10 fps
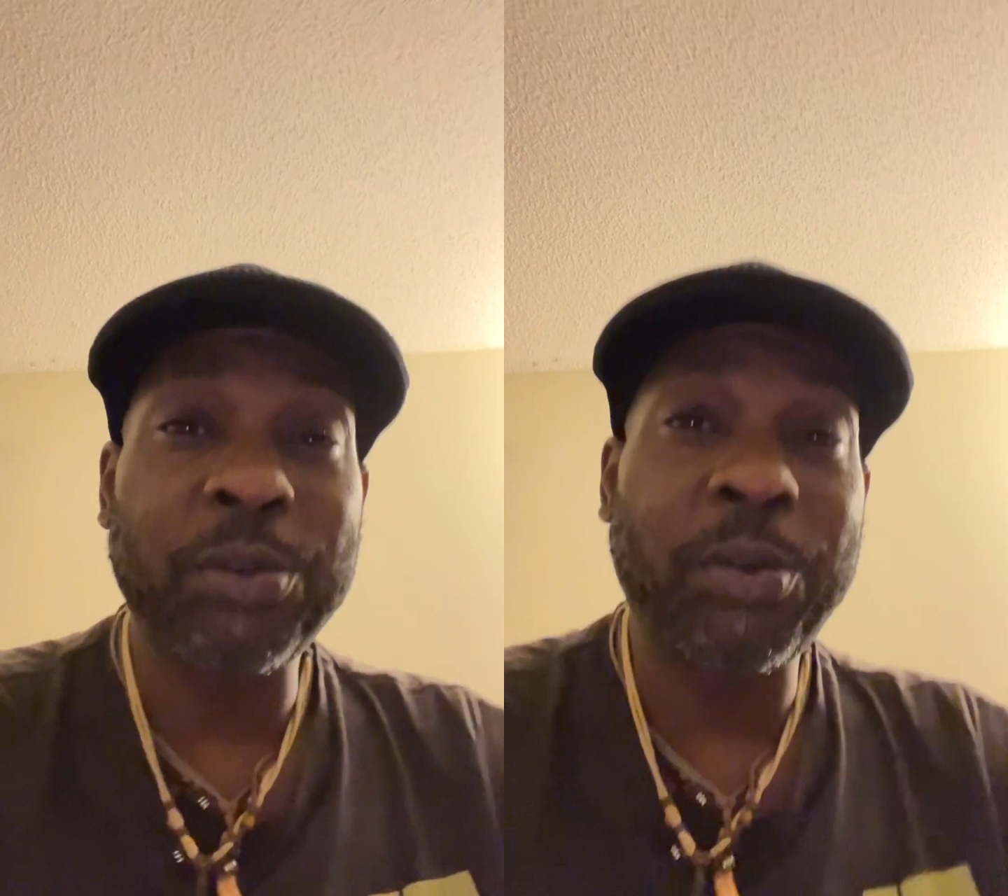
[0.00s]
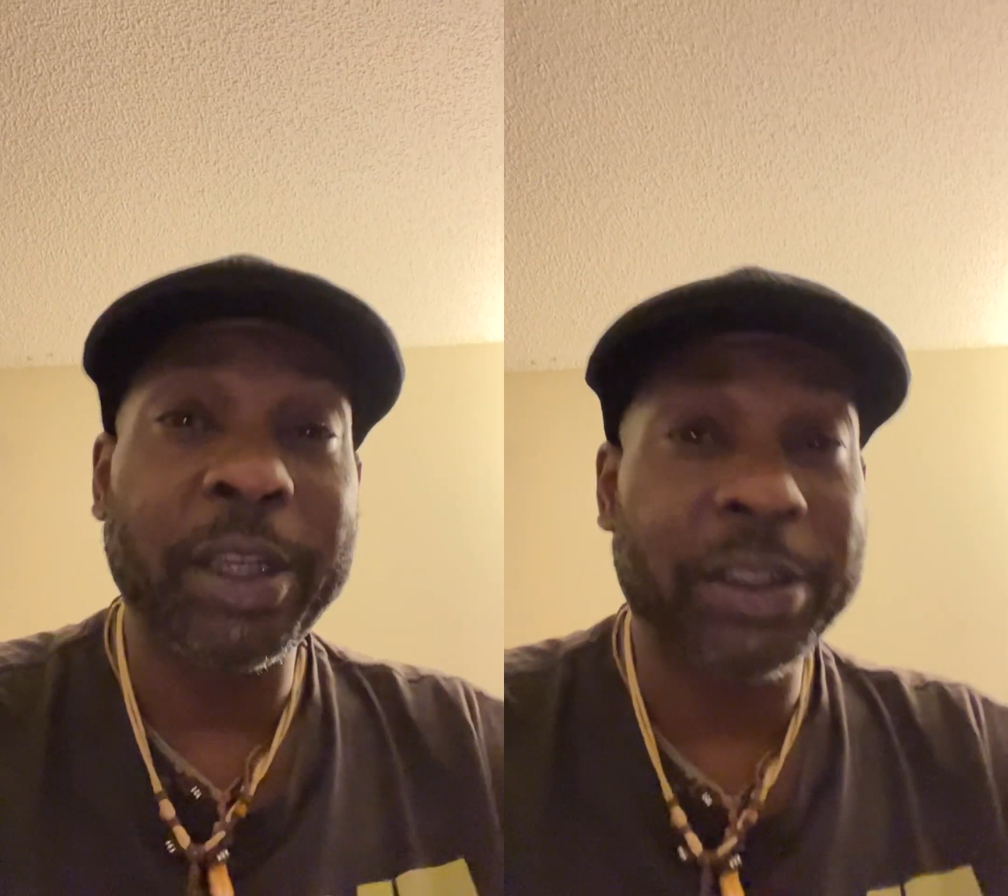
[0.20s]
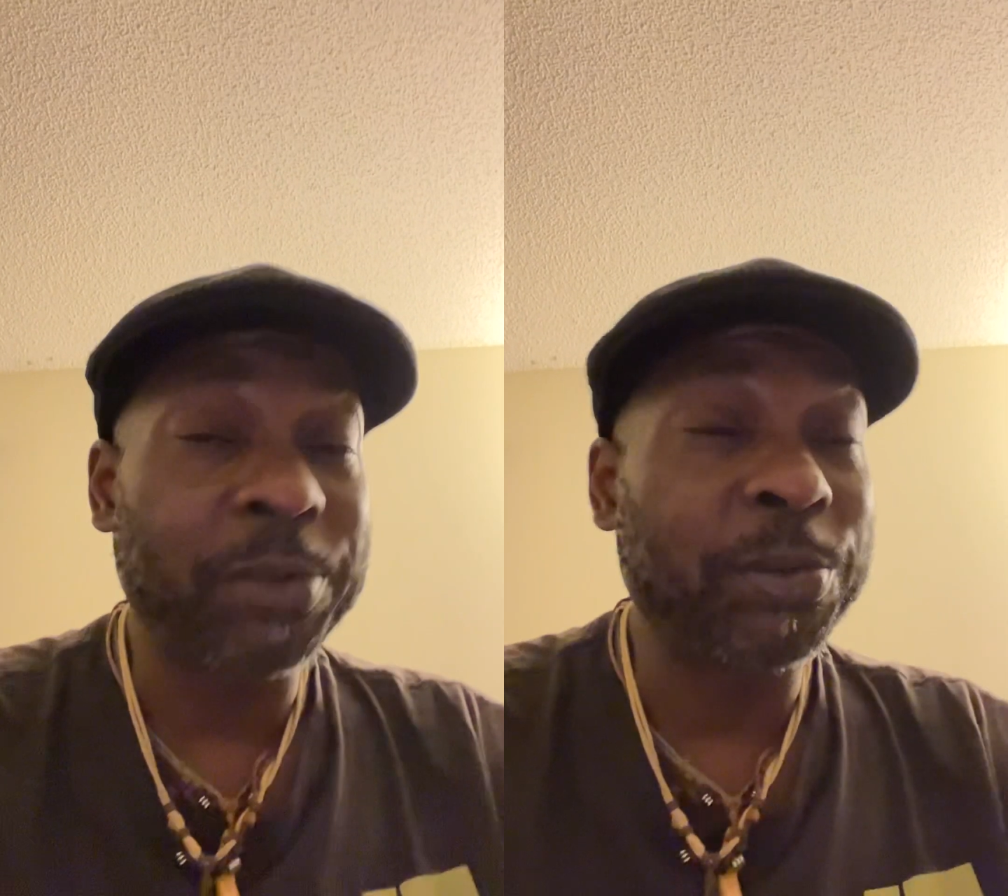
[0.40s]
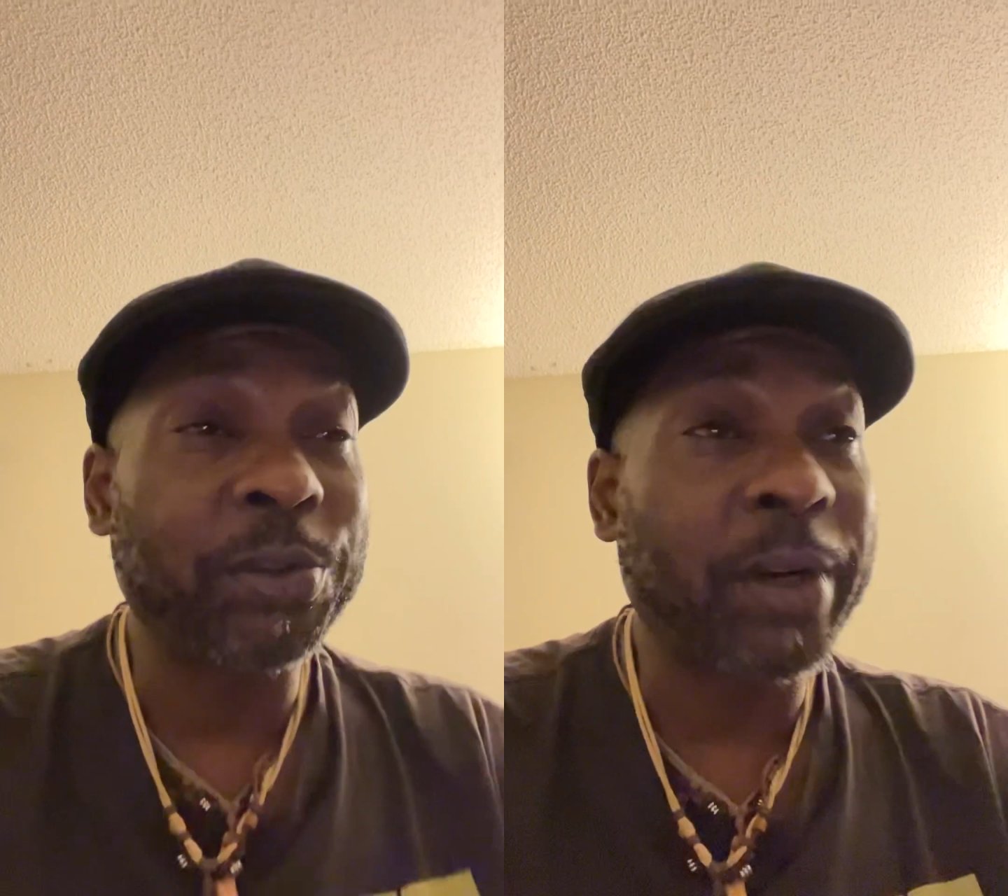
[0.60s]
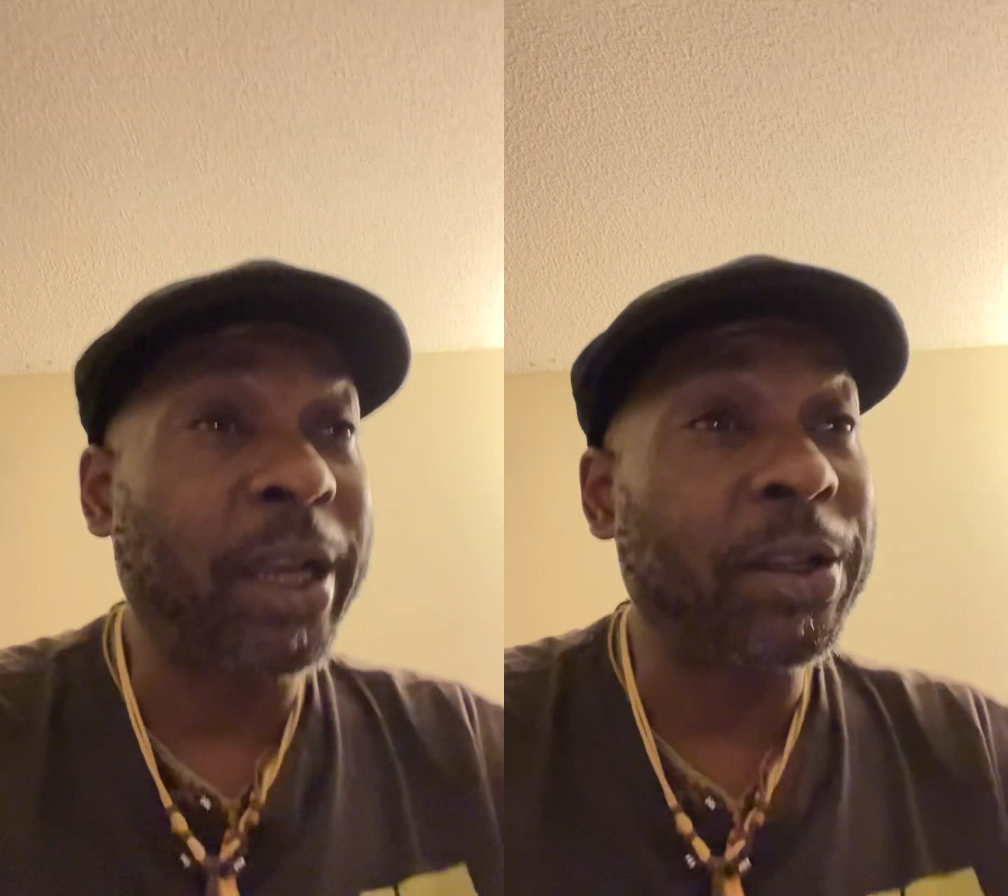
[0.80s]
questionable
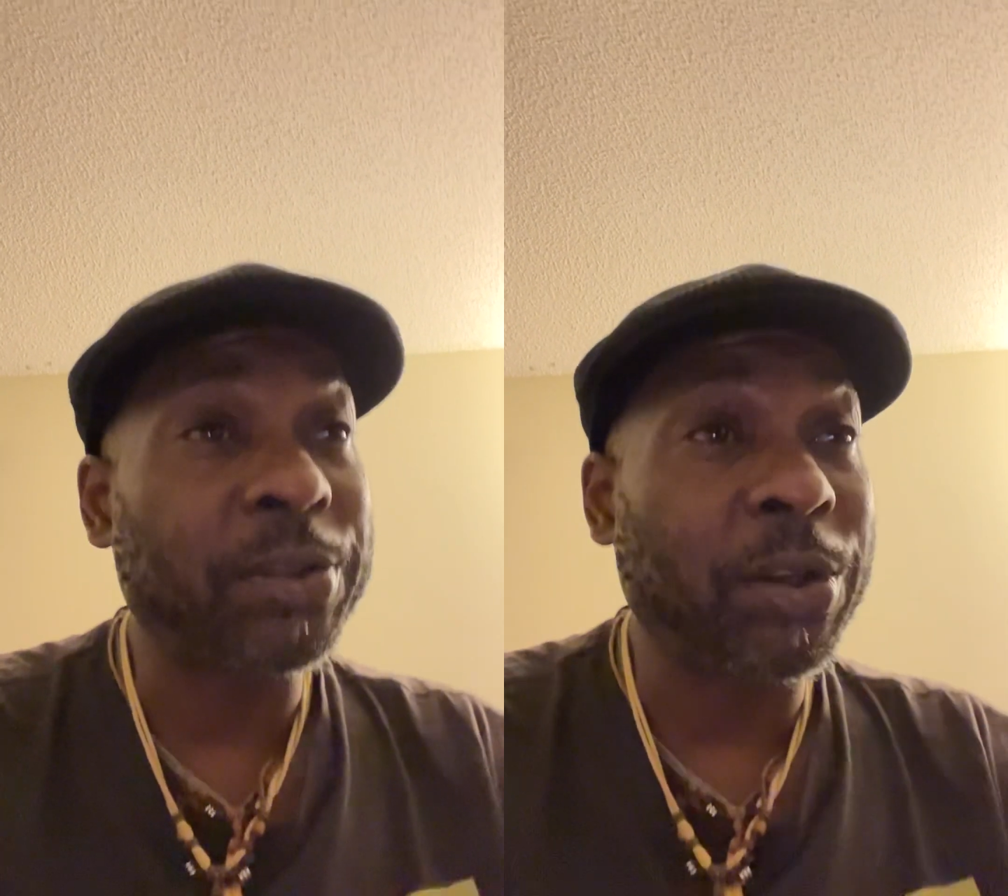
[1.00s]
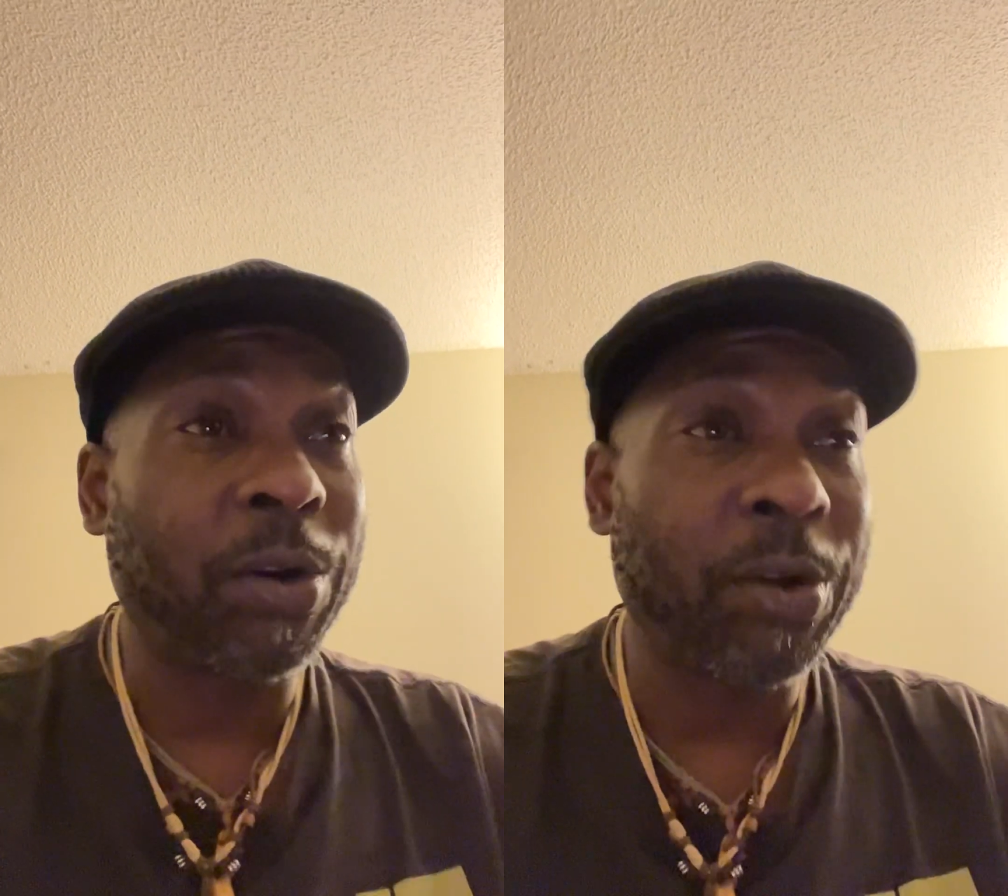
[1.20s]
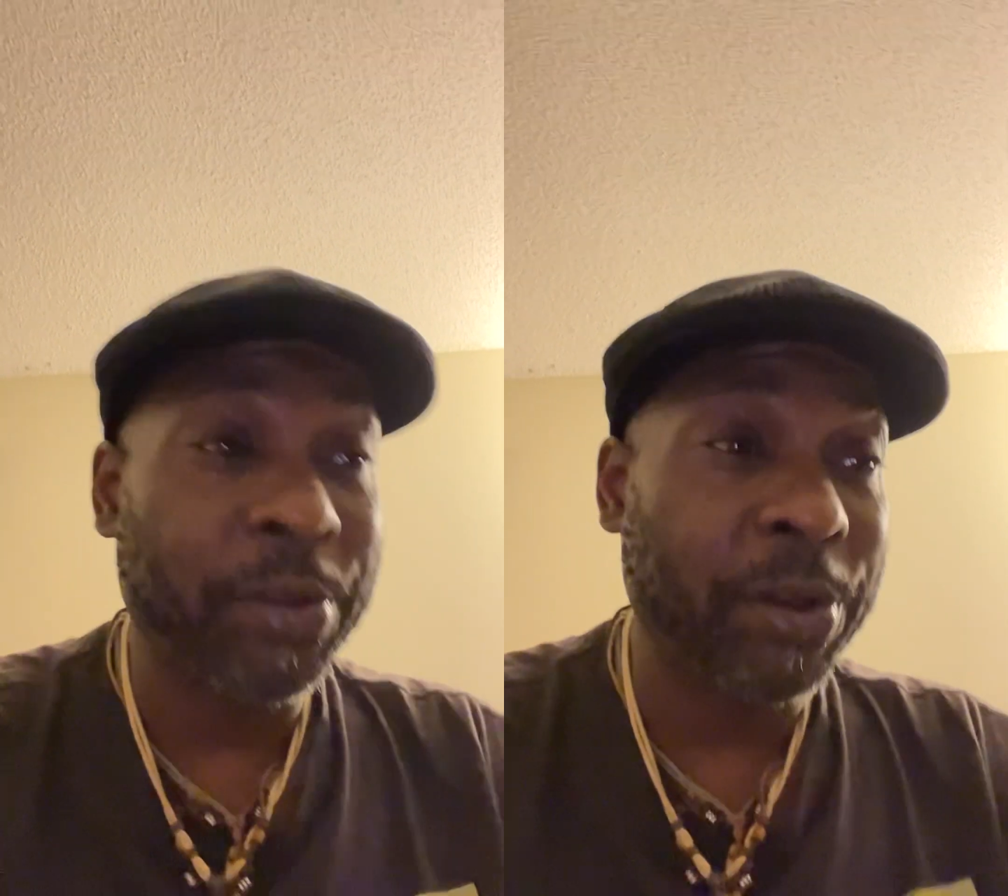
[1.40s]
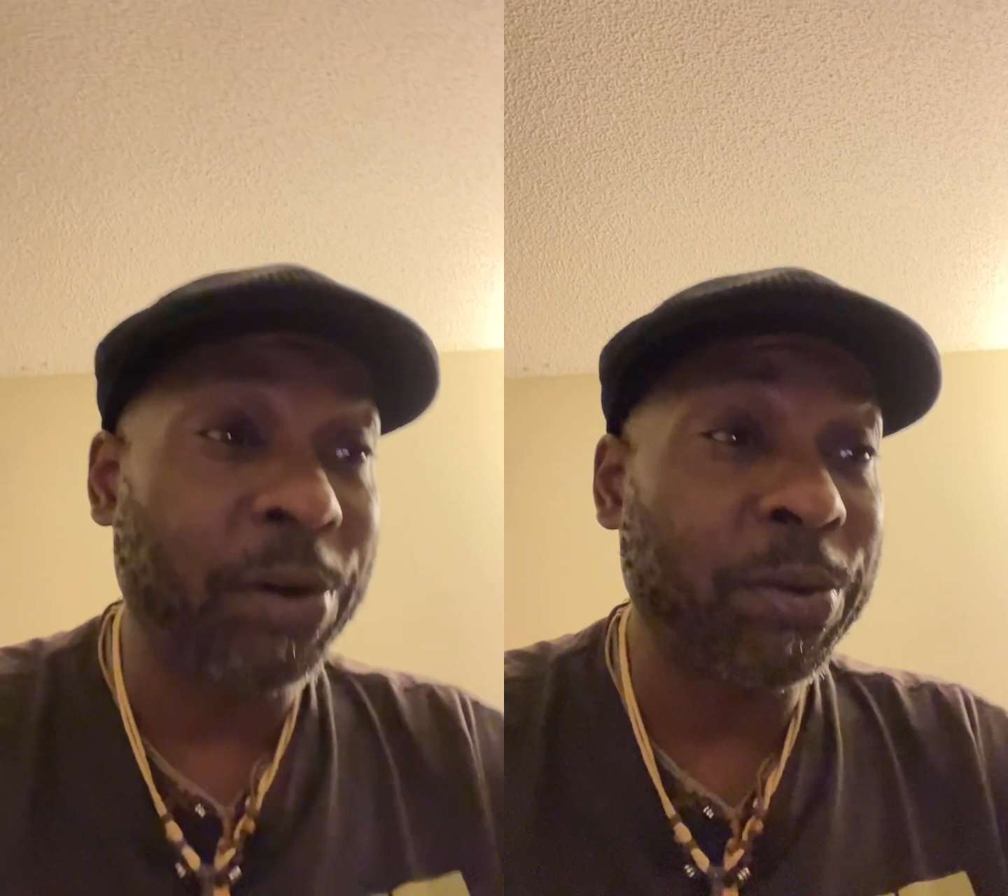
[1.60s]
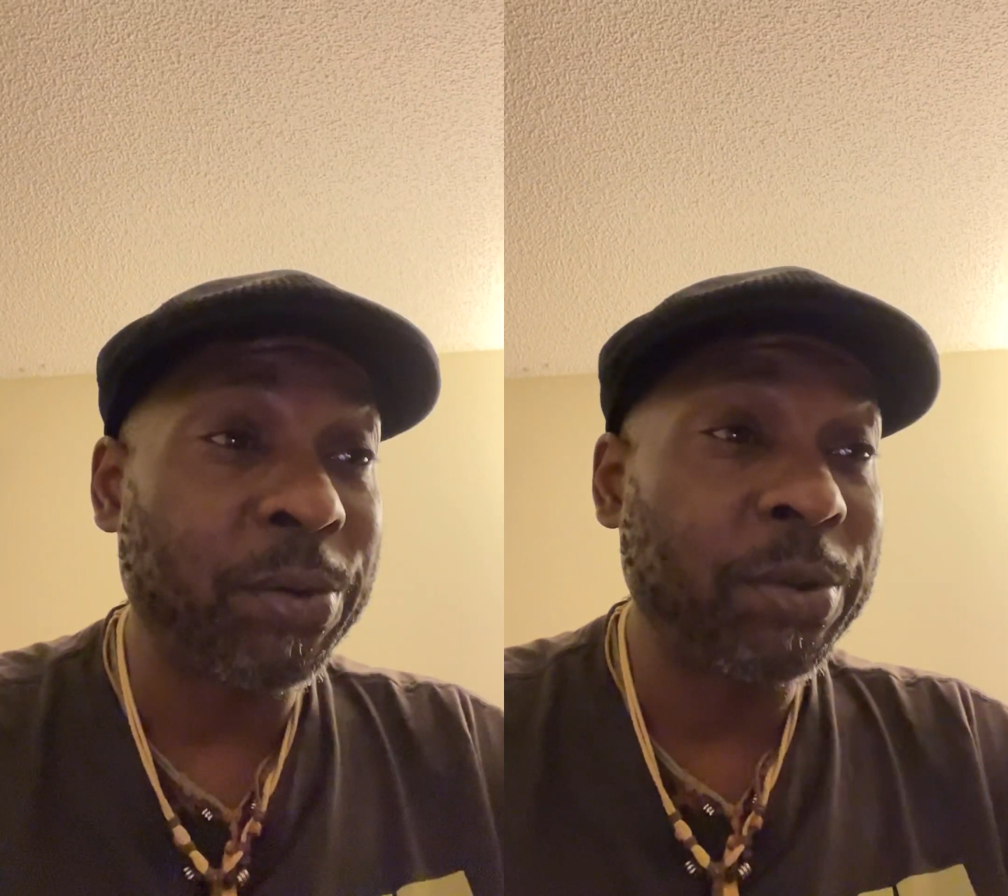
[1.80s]
rounds,
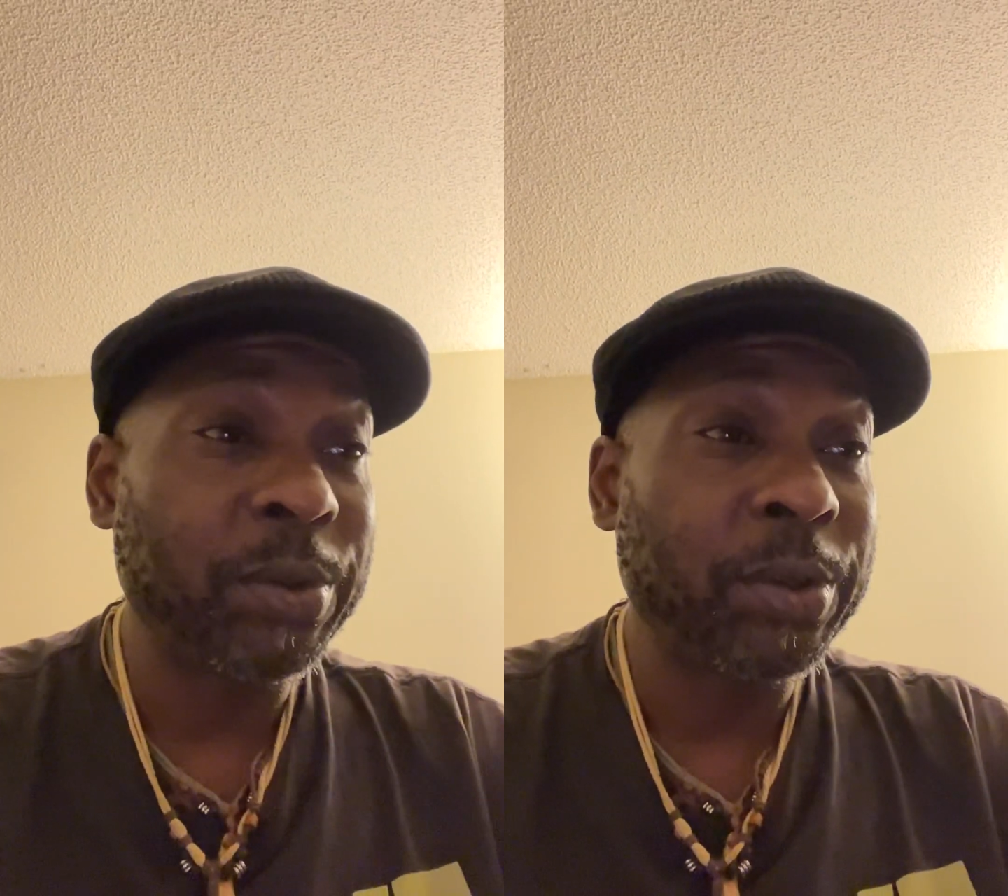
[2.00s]
although